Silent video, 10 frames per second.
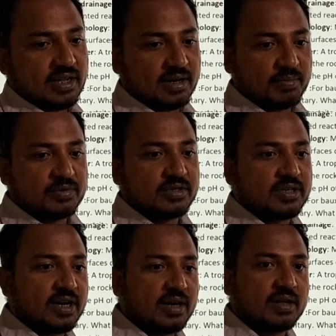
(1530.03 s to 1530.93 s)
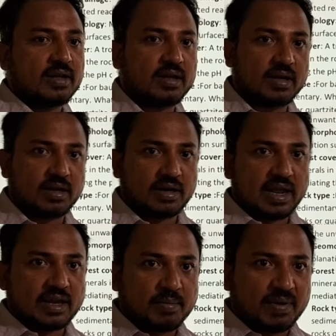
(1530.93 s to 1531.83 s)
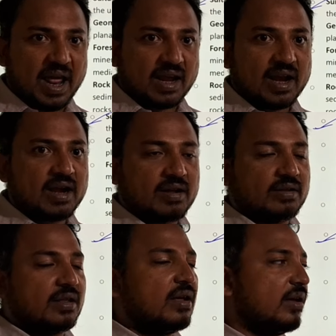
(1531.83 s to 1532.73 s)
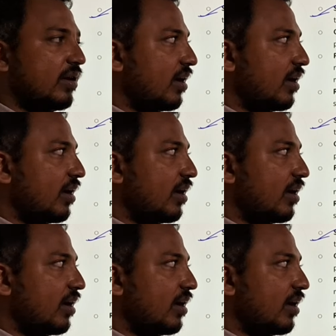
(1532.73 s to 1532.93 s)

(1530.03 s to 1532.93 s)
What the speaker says: They deposited like a blanket on the